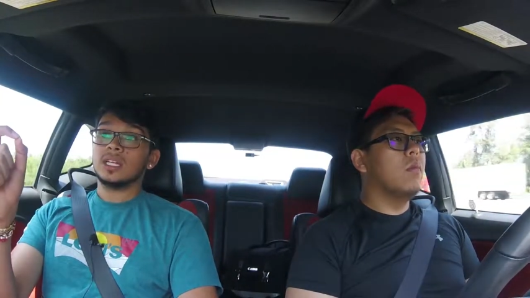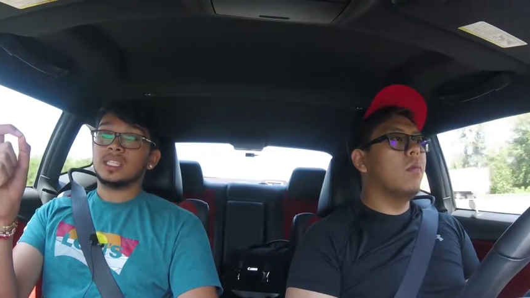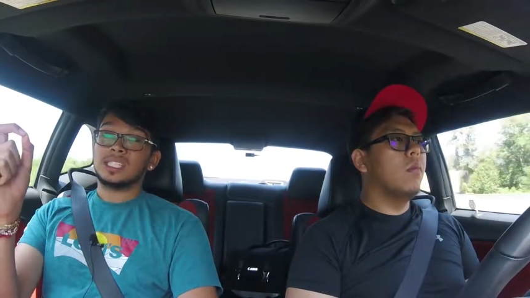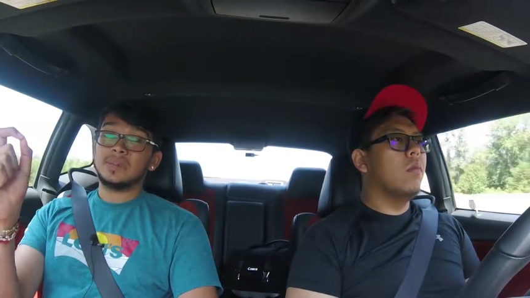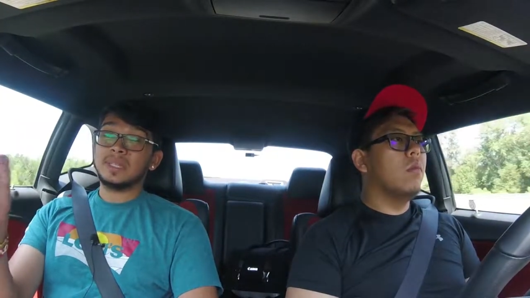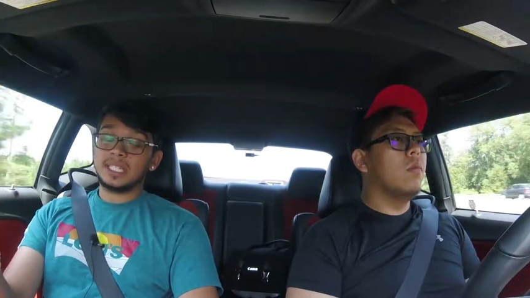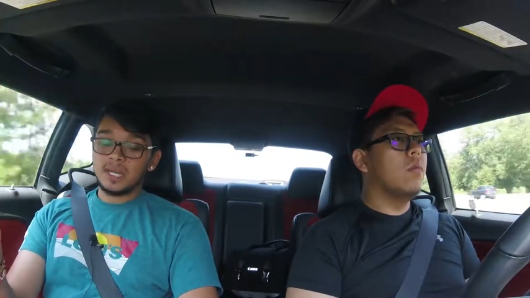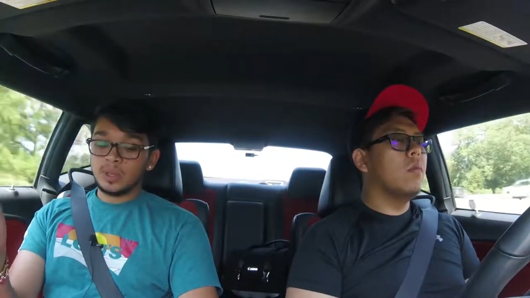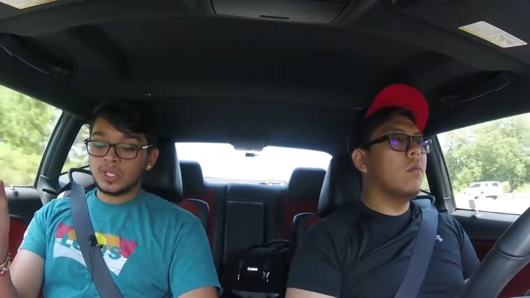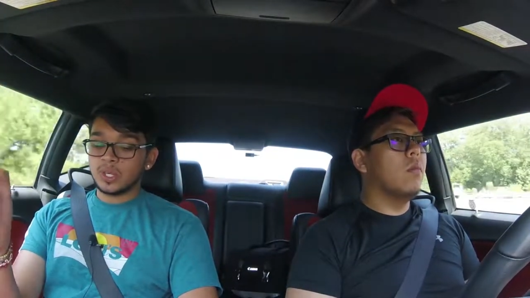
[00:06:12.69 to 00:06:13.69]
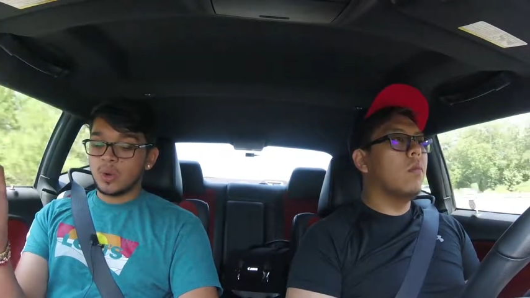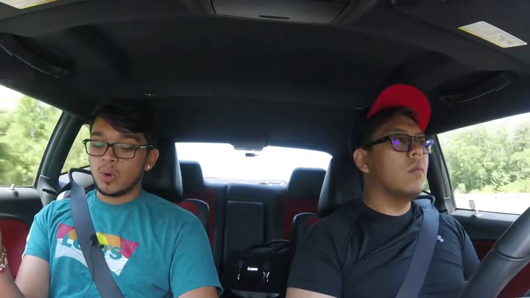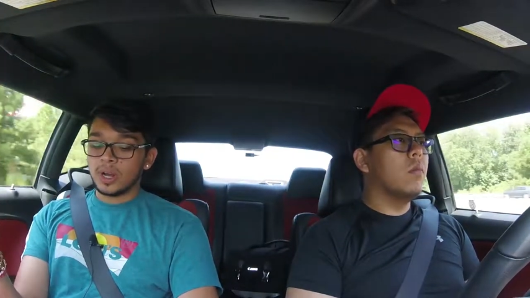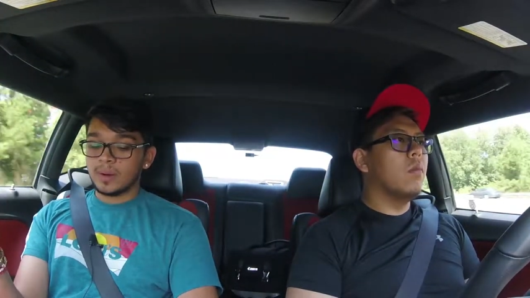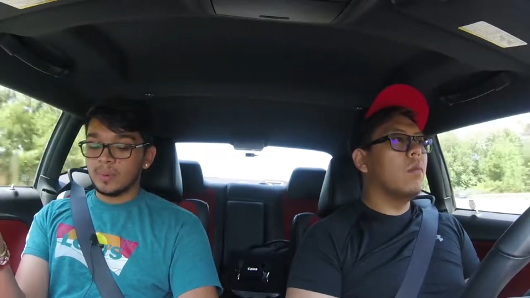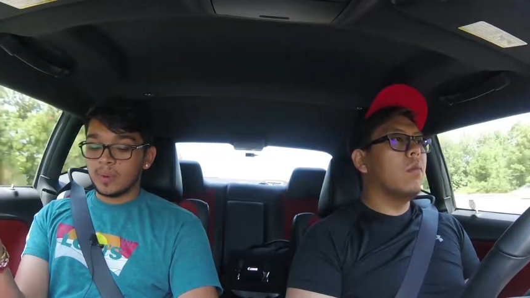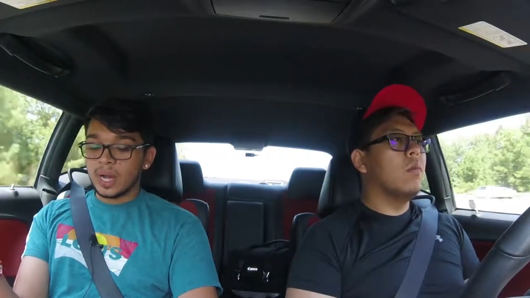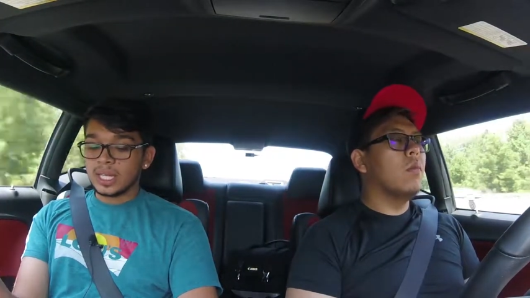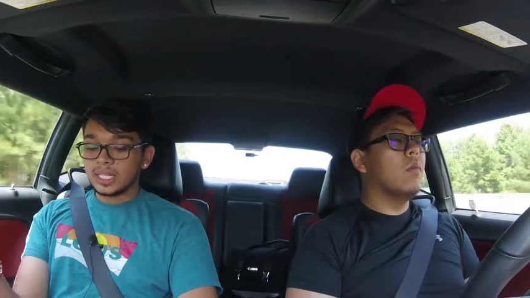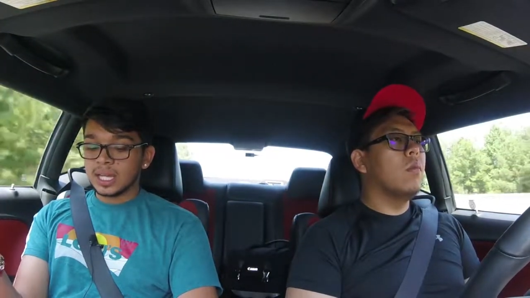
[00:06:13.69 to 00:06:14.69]
Speaker 1: CBC, which is the cornering
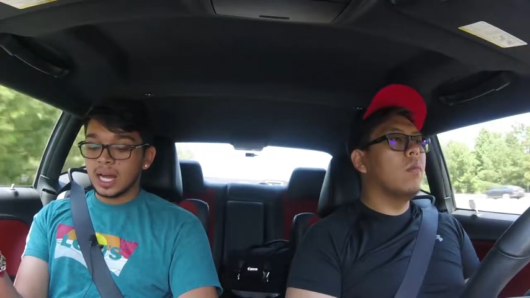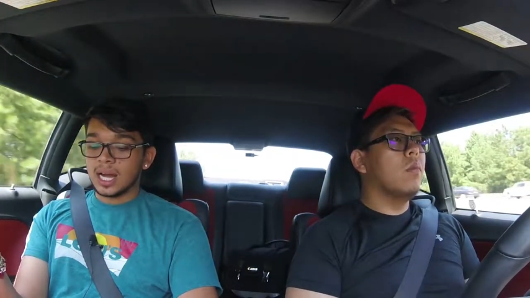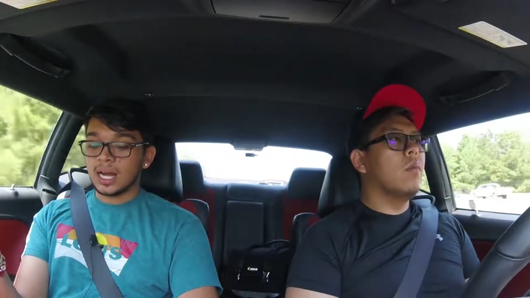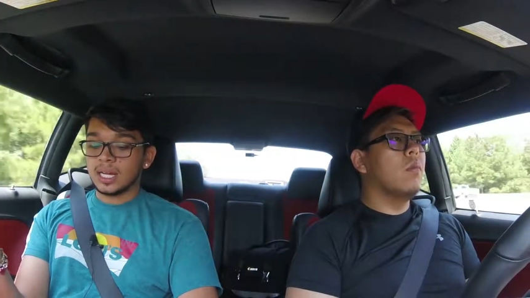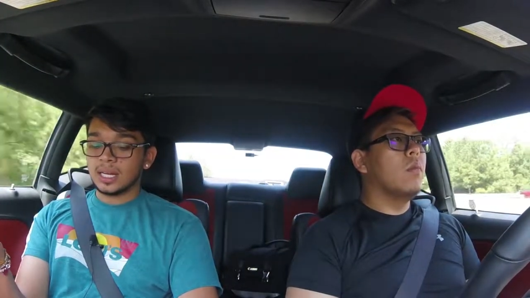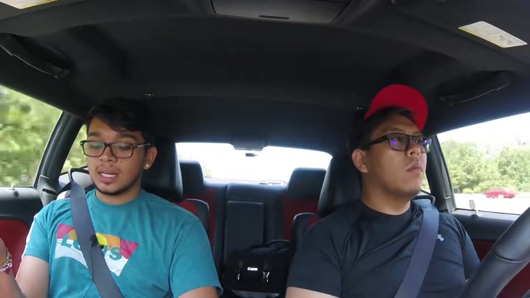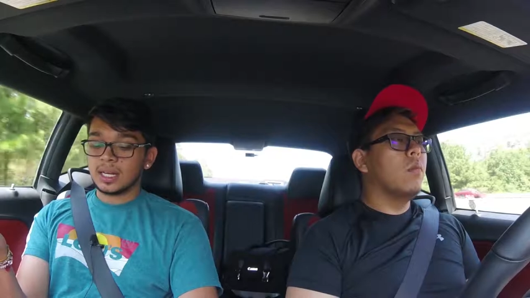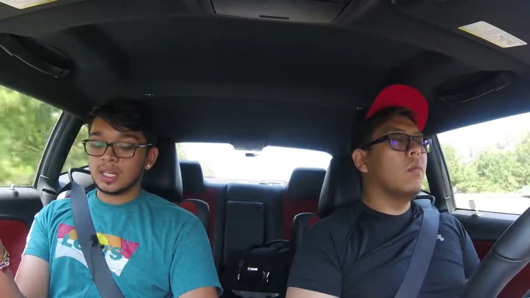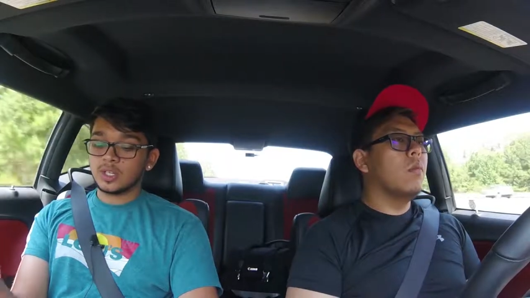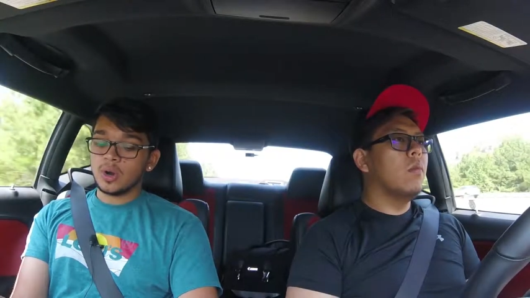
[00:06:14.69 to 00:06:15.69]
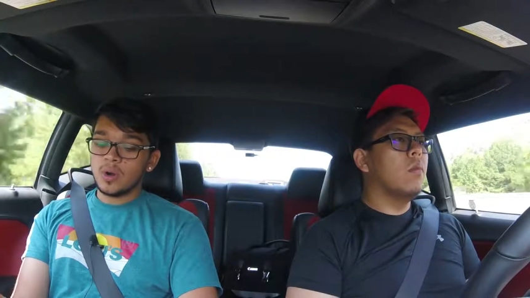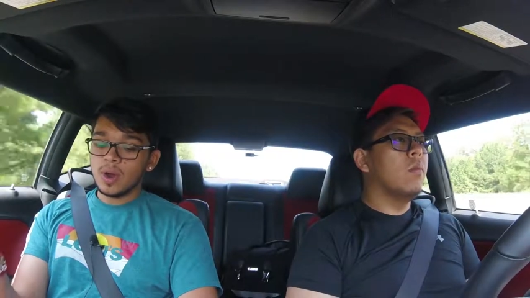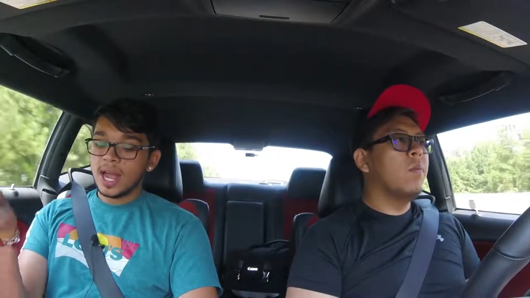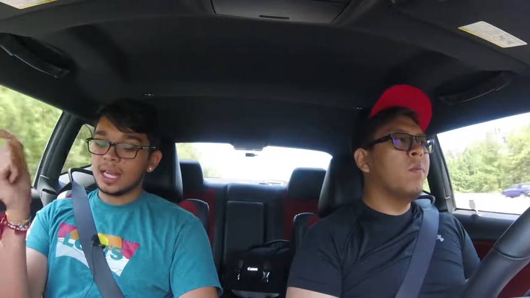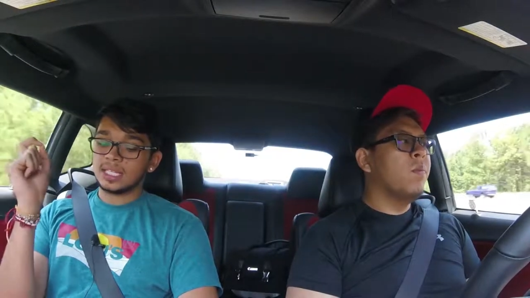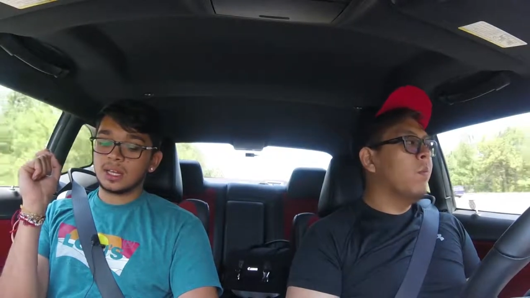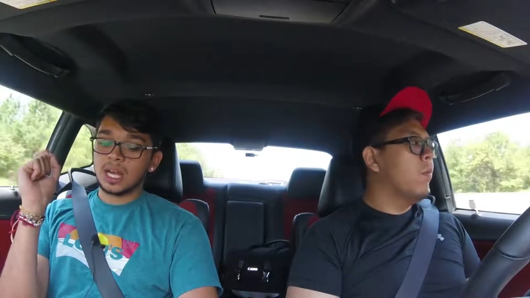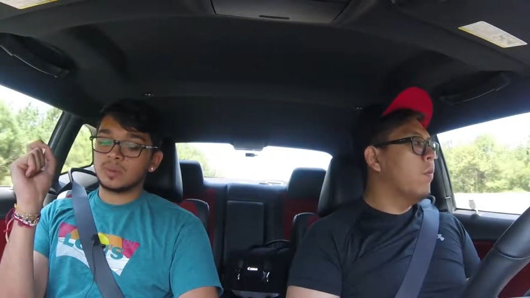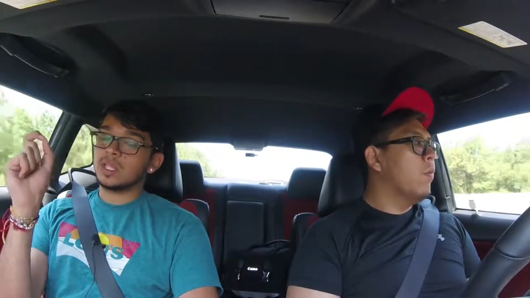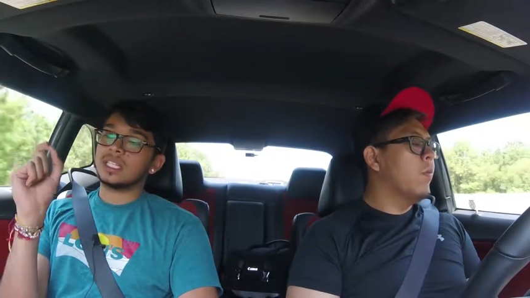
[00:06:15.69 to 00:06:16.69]
brake uh, control, and it still
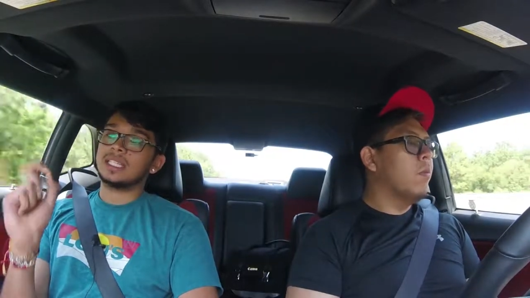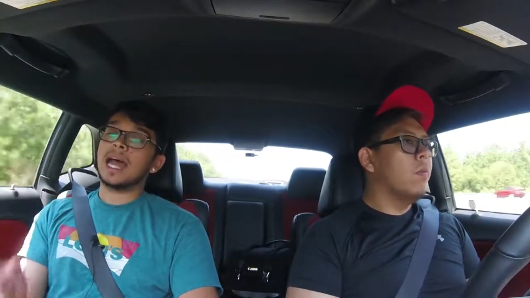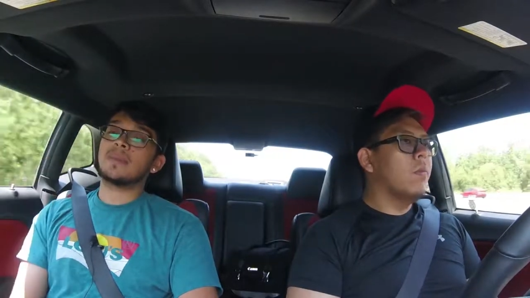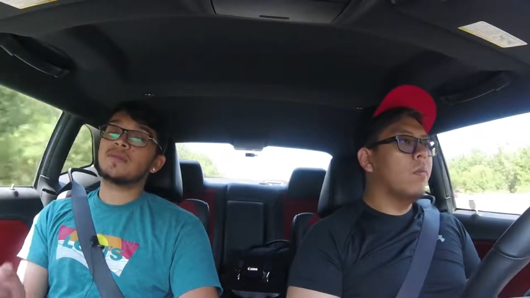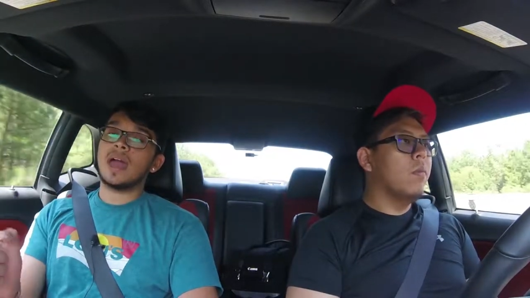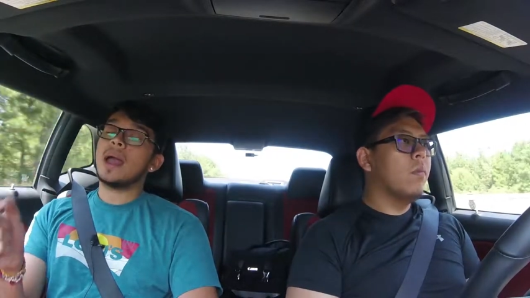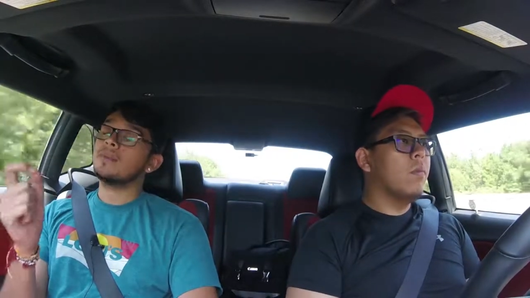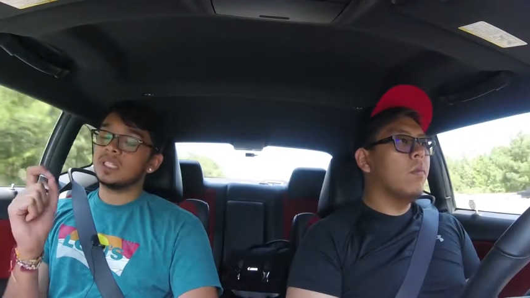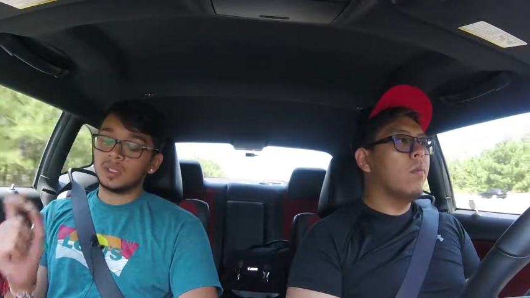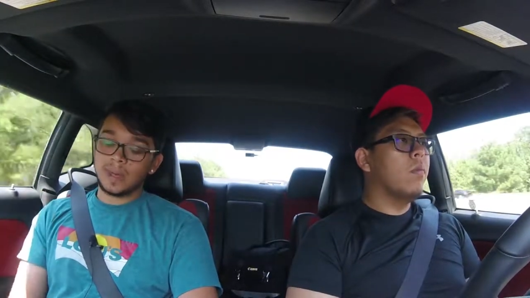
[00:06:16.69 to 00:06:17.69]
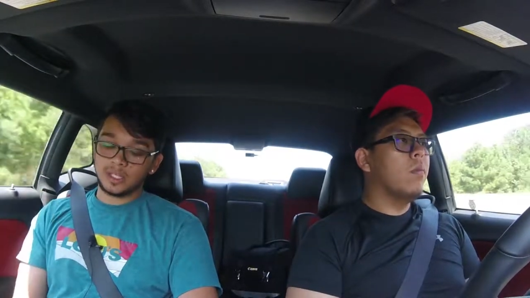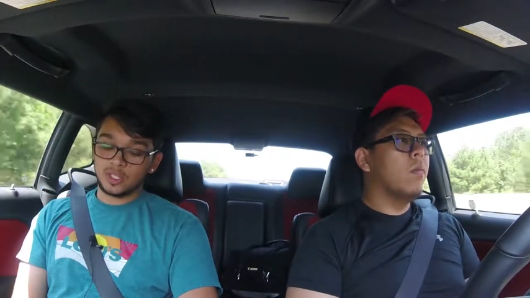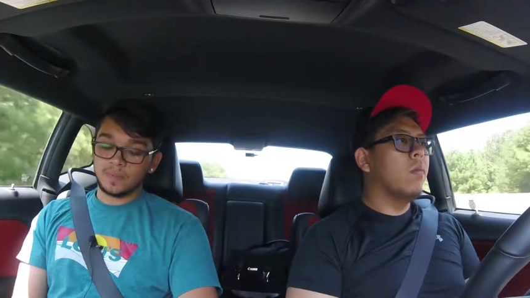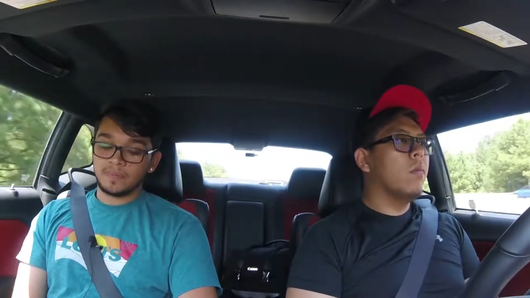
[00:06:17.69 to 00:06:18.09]
comes with its adaptive M suspension.